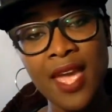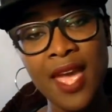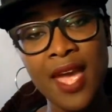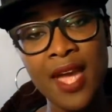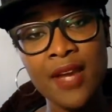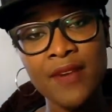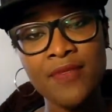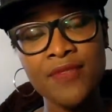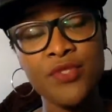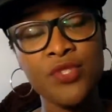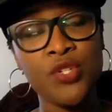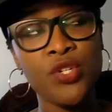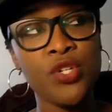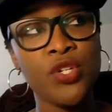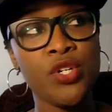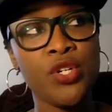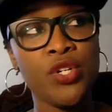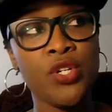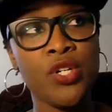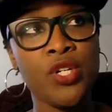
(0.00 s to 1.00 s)

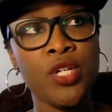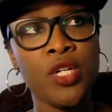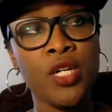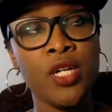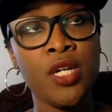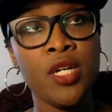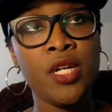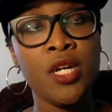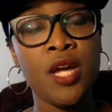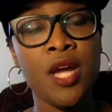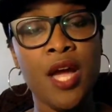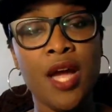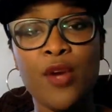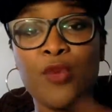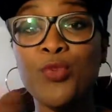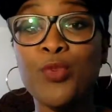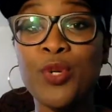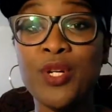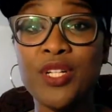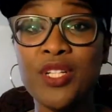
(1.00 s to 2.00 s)
after I
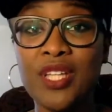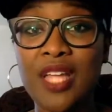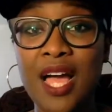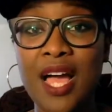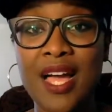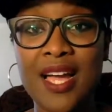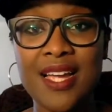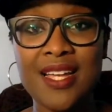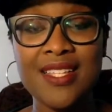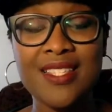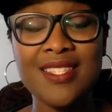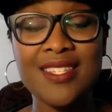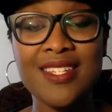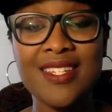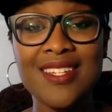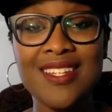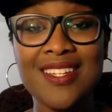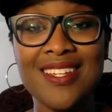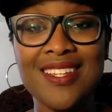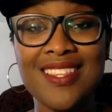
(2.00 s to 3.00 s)
realized
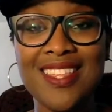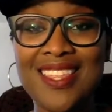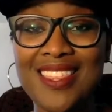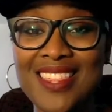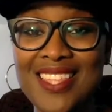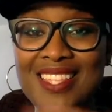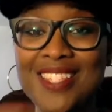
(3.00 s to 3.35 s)
that